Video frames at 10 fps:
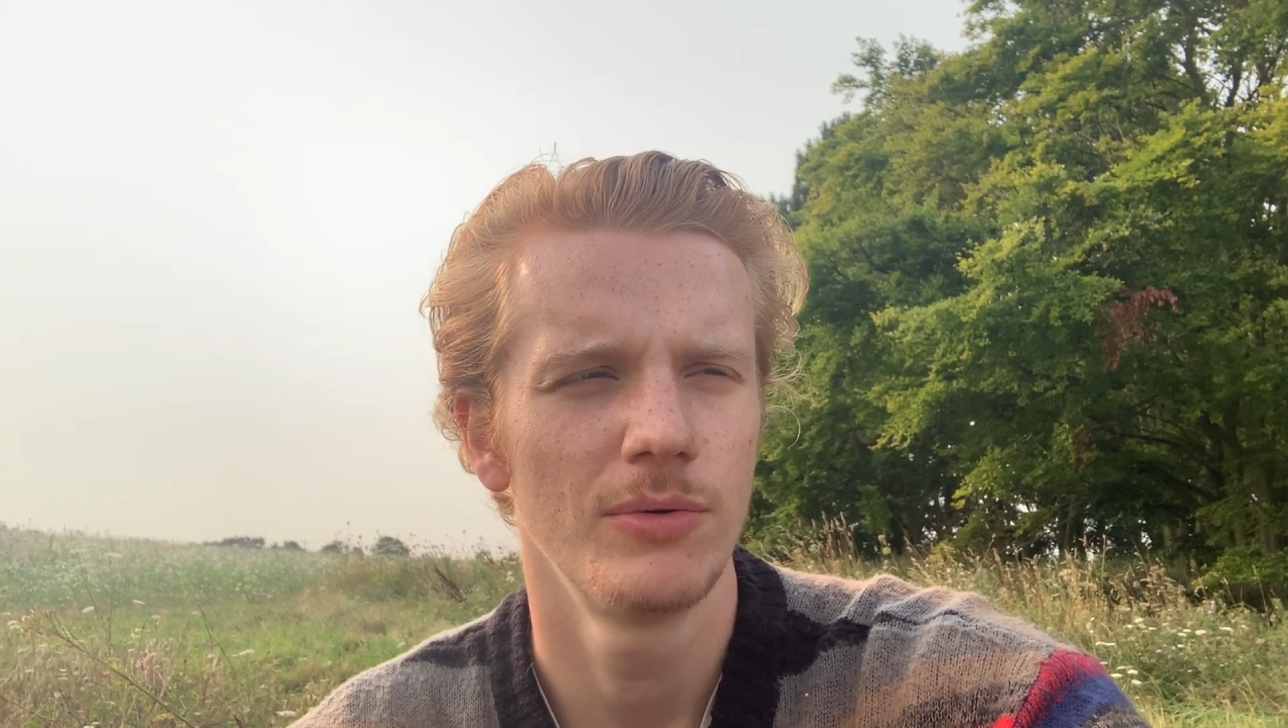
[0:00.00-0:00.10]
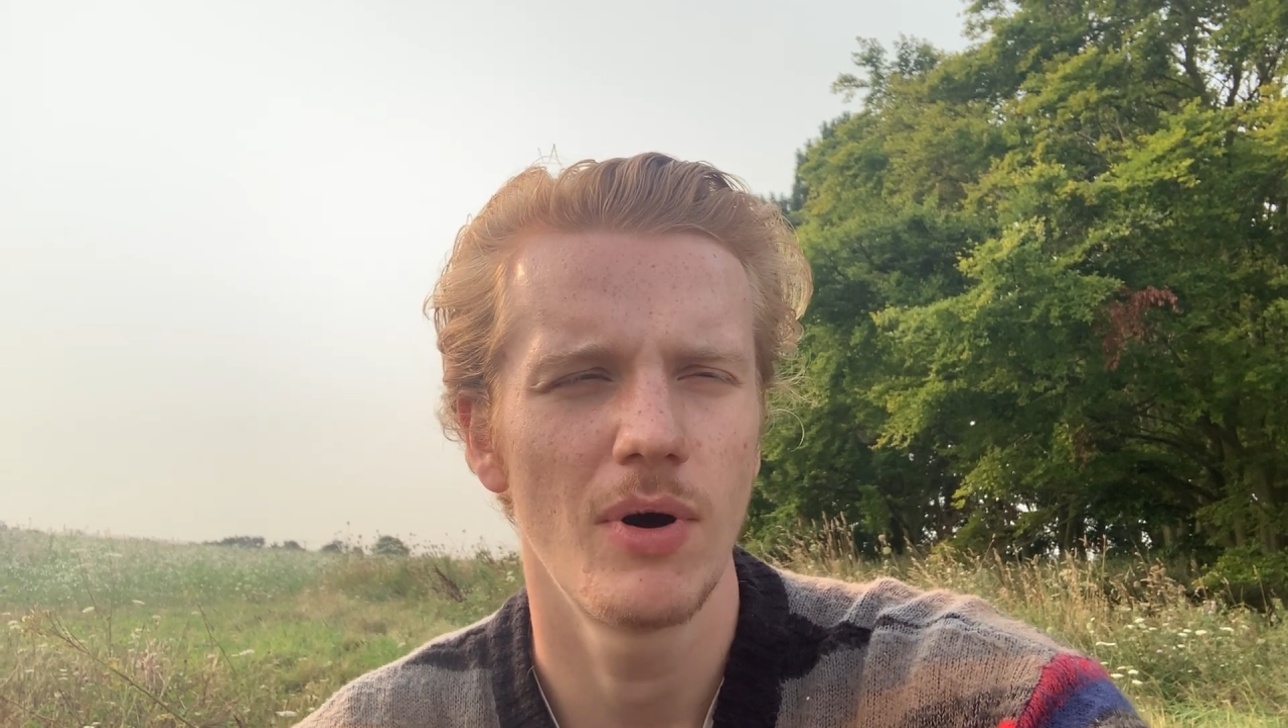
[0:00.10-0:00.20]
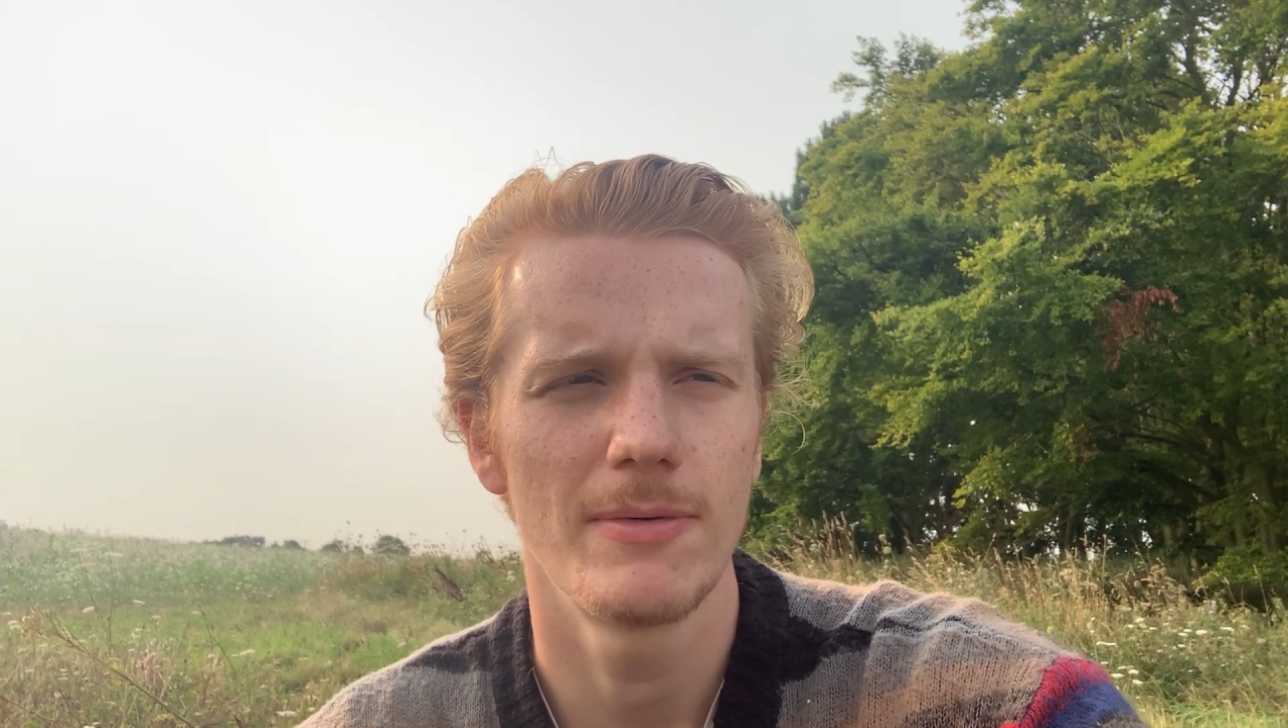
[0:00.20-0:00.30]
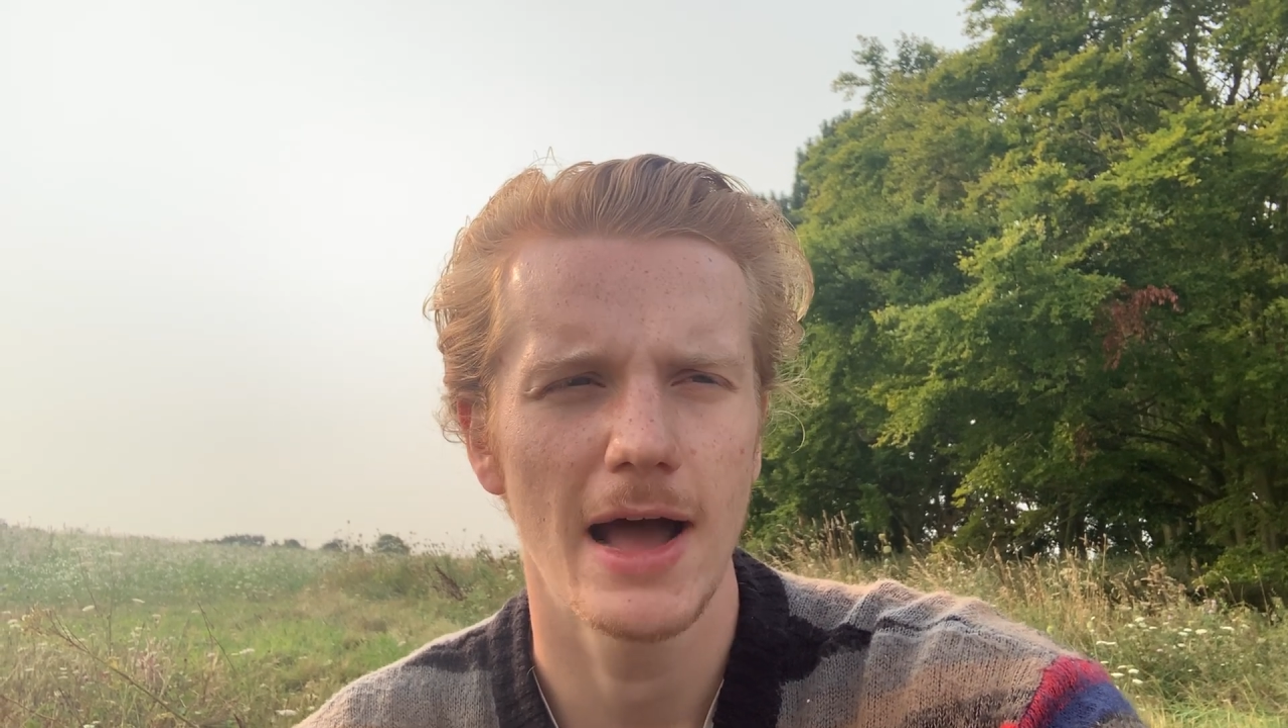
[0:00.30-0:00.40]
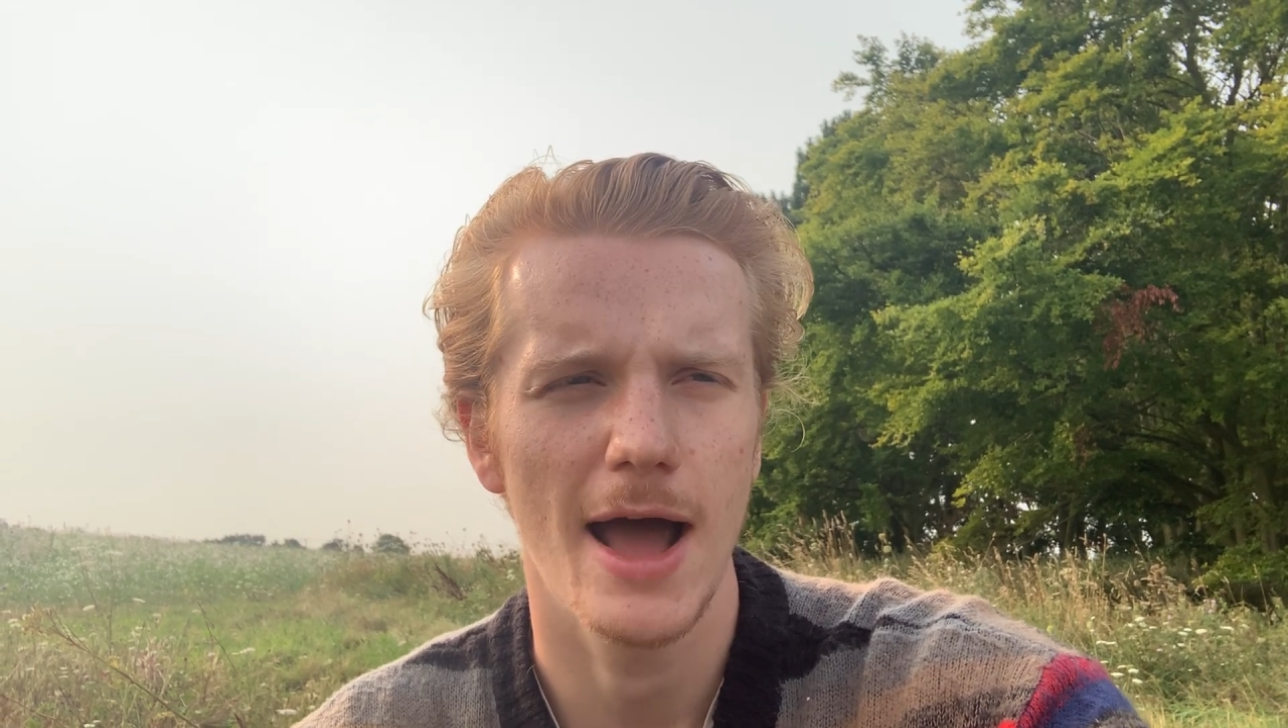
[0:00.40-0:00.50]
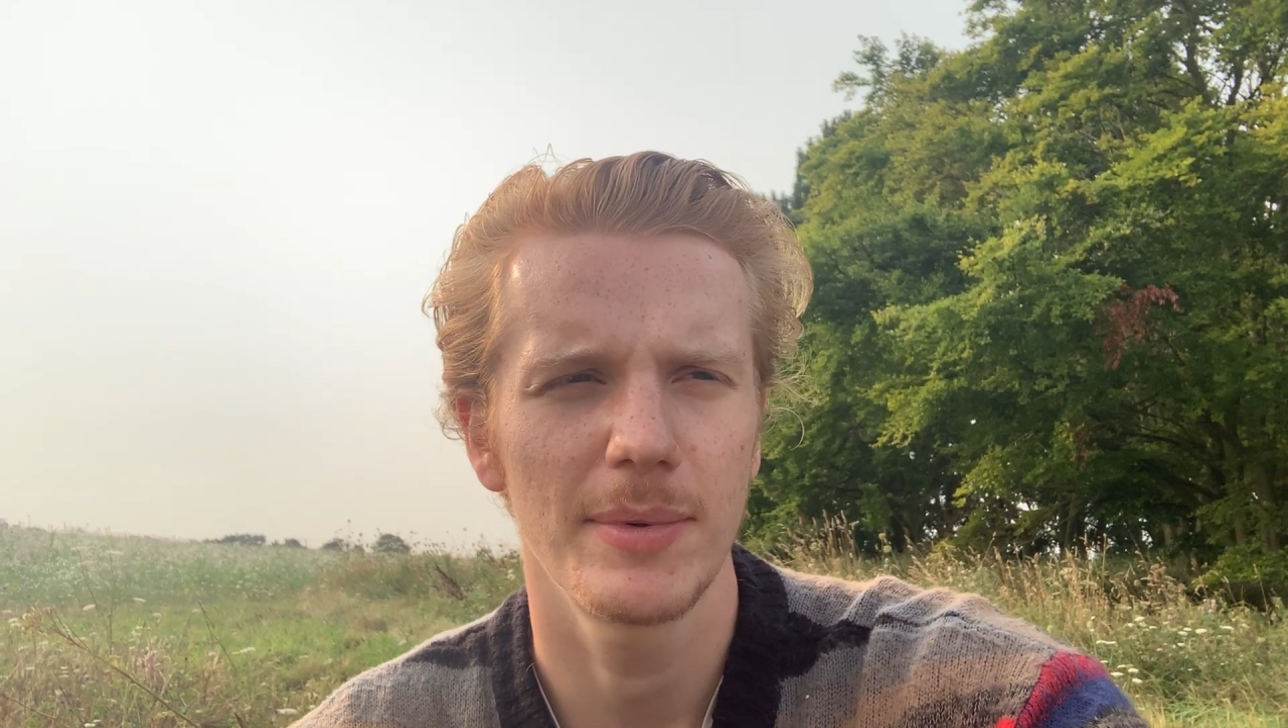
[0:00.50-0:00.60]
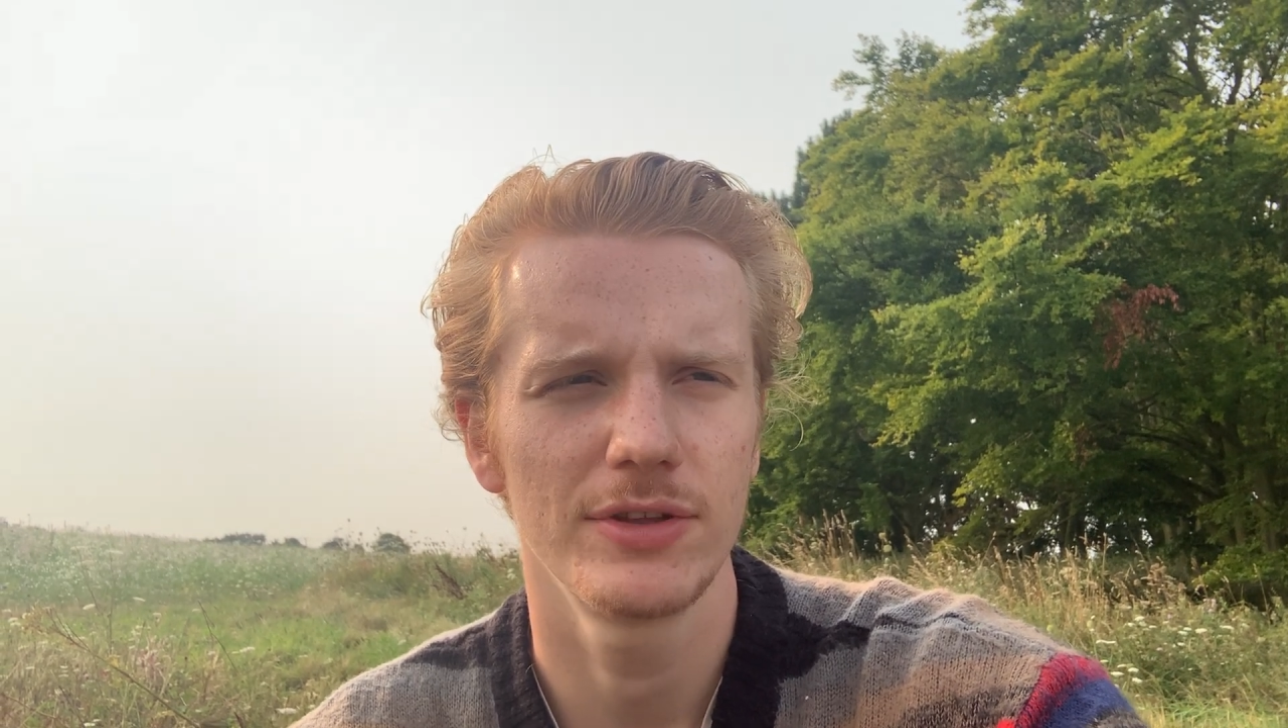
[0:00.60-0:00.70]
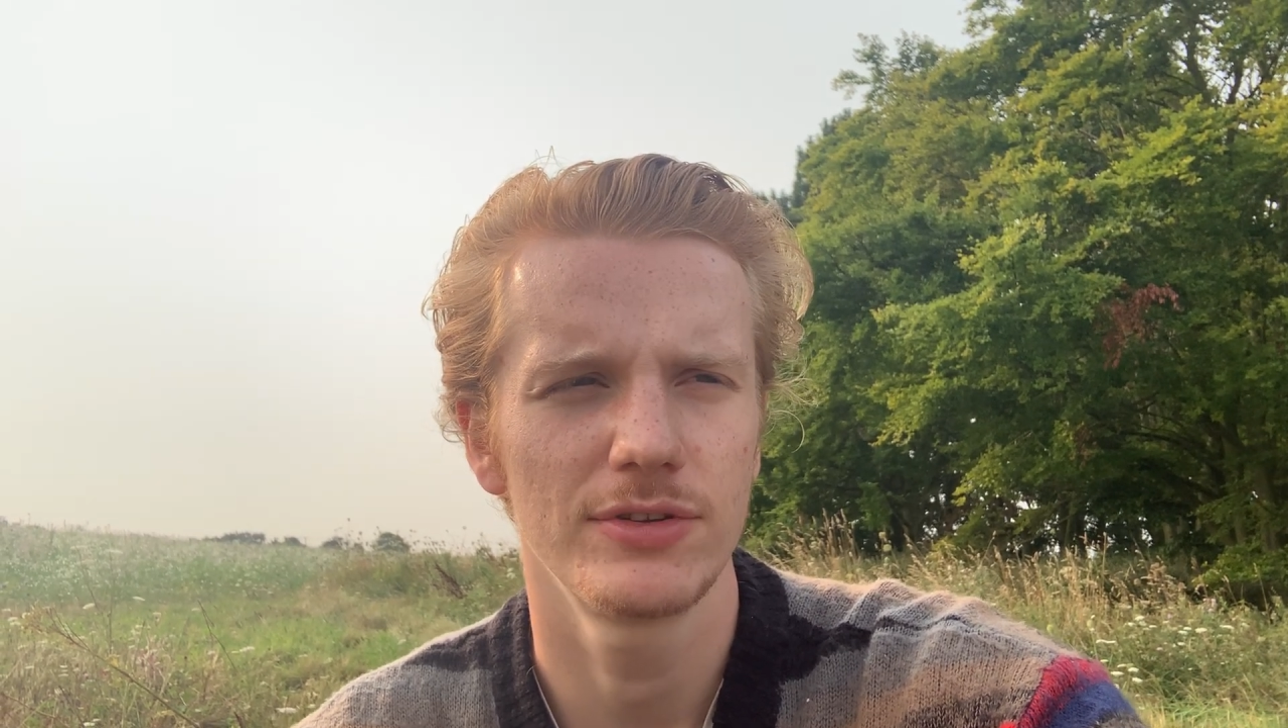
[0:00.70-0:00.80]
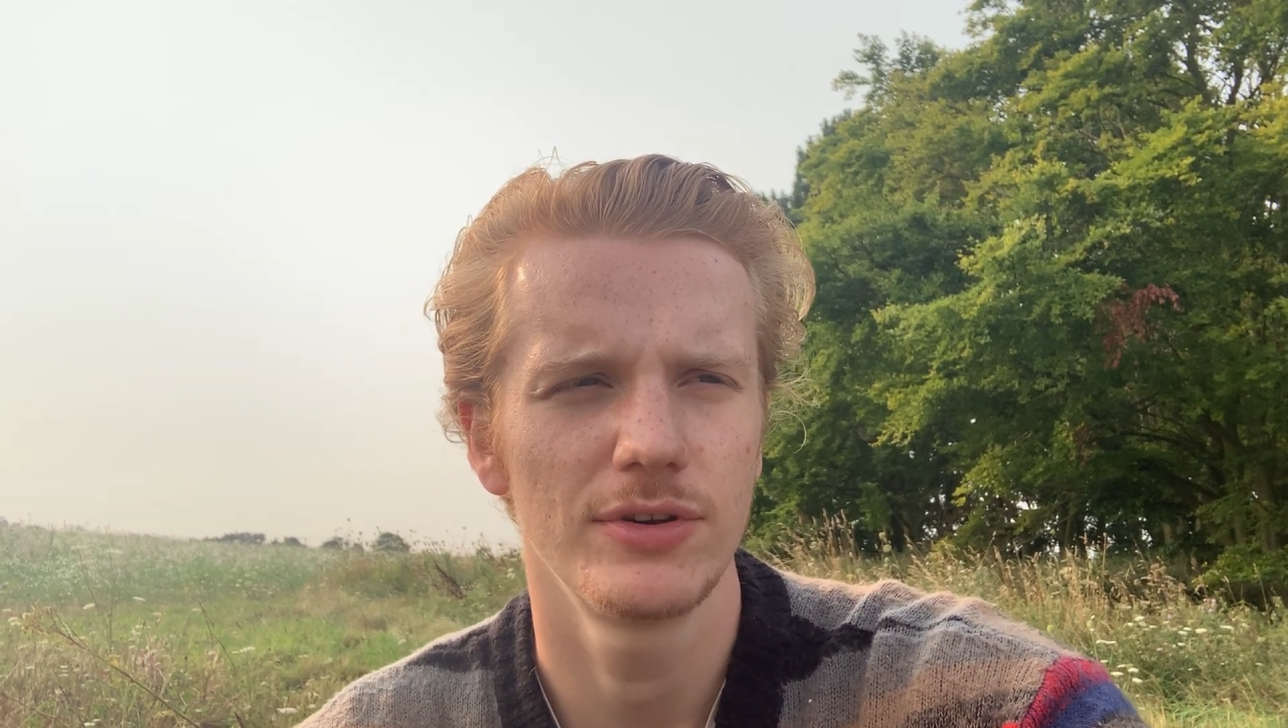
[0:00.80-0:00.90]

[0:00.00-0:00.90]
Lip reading: whatever habits